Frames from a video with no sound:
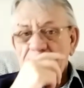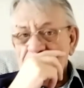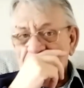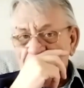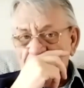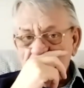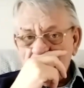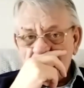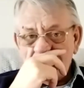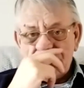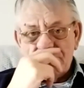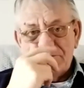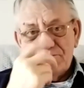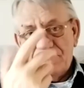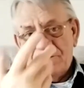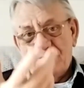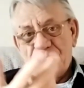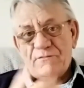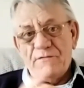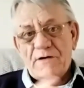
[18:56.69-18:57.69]
It was
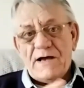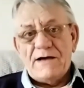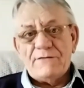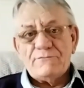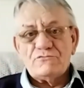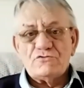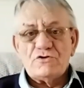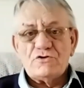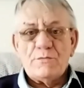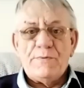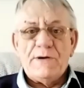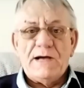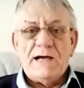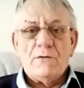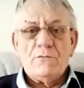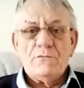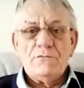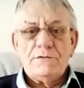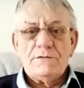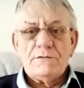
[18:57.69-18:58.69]
five hundred
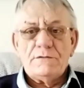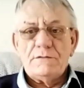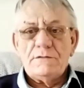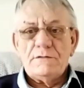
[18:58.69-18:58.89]
pound,